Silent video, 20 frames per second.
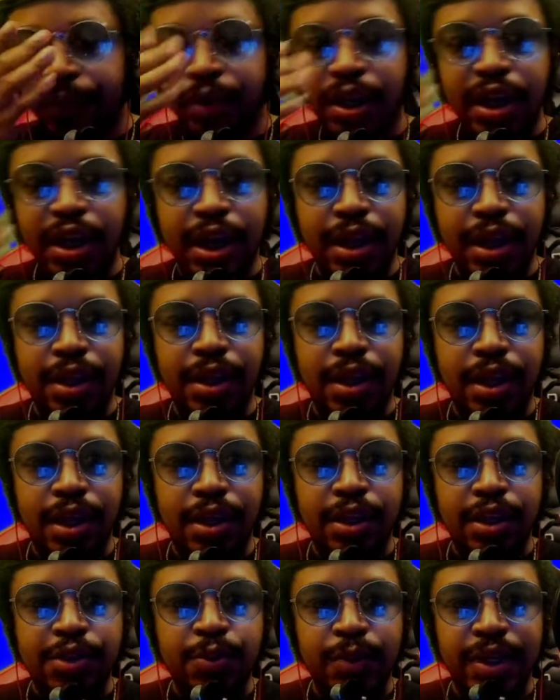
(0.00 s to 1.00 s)
and
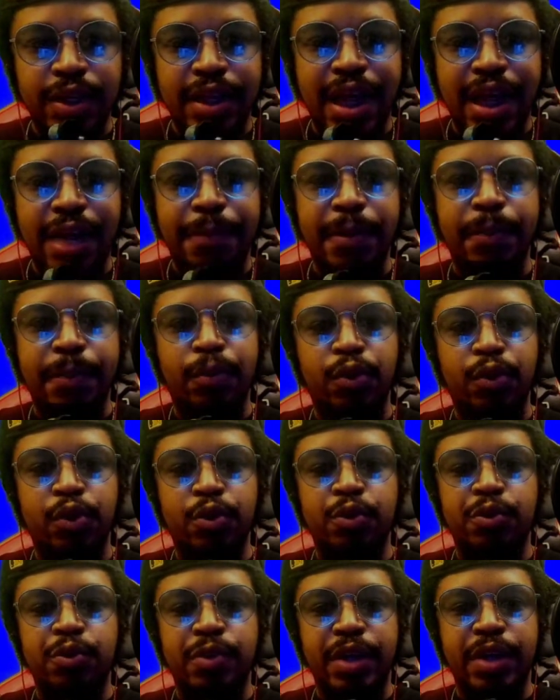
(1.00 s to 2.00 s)
this is what a lot of people
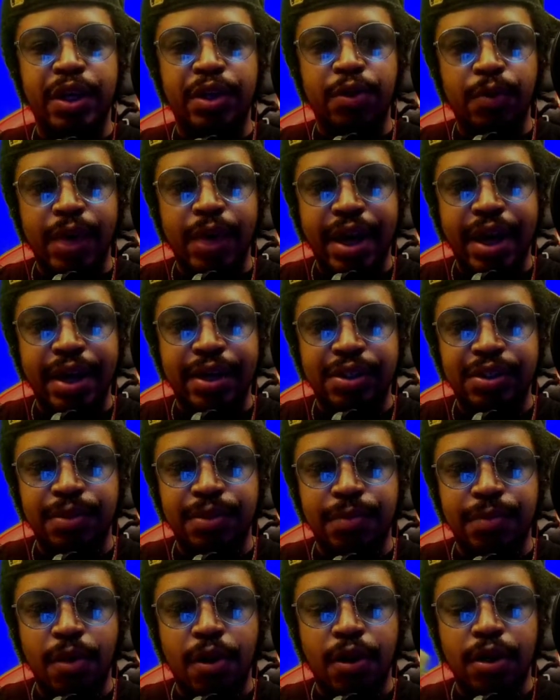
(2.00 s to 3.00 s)
use when they do
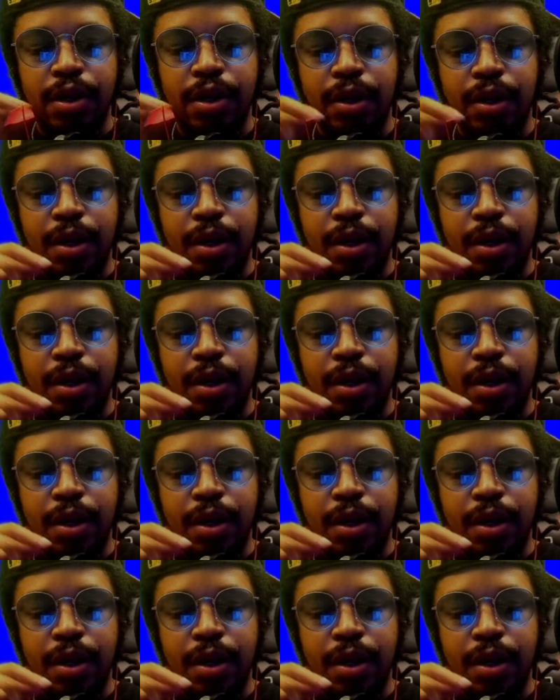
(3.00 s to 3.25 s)
ASMR.